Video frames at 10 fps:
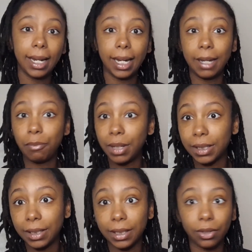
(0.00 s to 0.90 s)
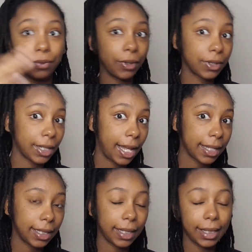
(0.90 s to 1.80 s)
in business or first
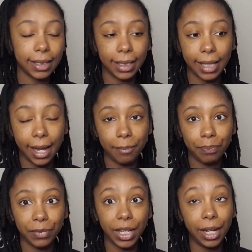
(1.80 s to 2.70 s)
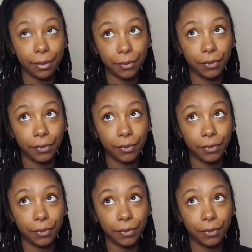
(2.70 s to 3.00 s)
class and things like that, if